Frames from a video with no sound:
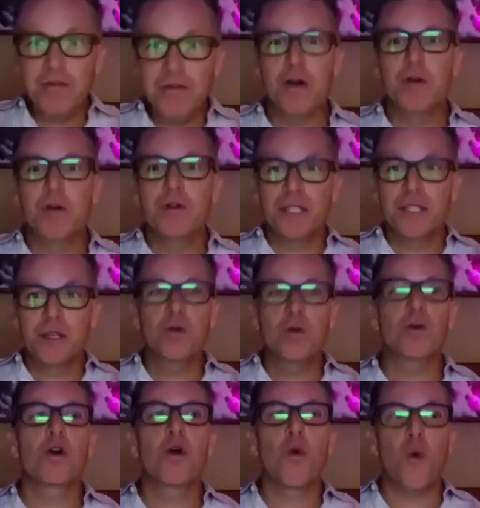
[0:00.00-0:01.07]
folks who
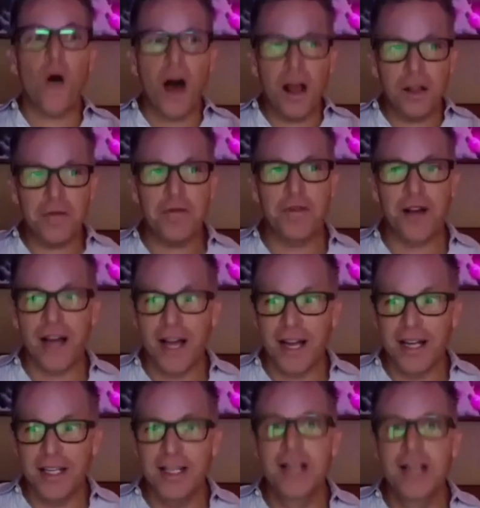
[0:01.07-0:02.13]
are
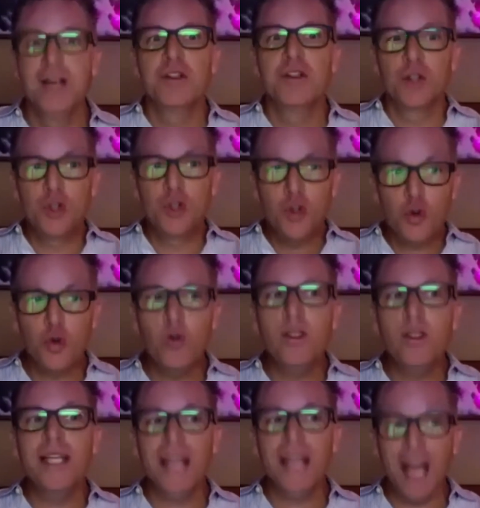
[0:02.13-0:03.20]
qualified to
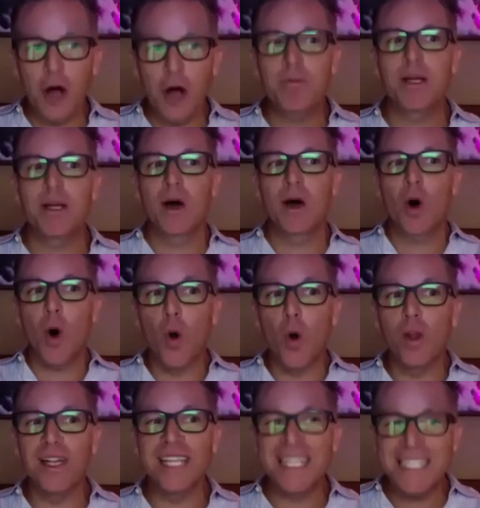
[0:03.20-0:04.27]
truly help in a
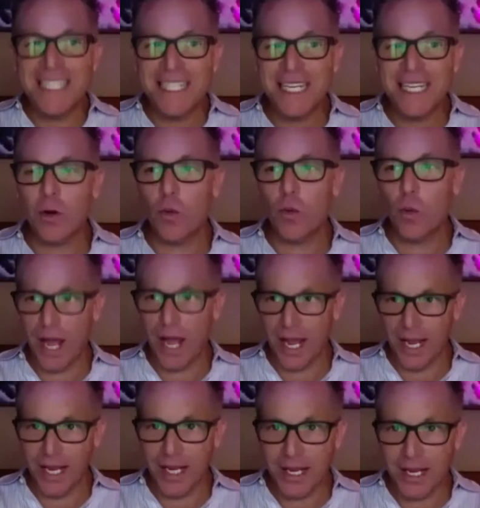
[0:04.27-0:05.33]
holistic
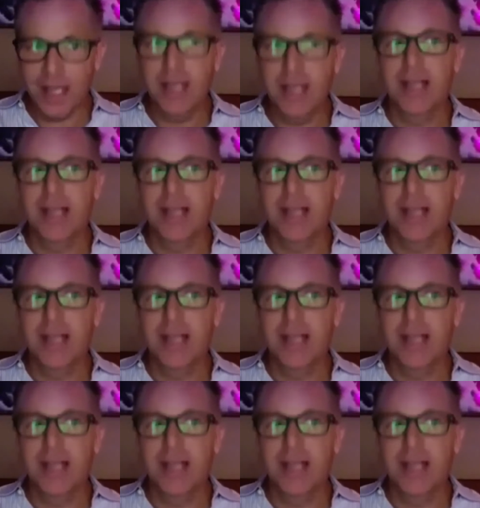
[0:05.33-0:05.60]
way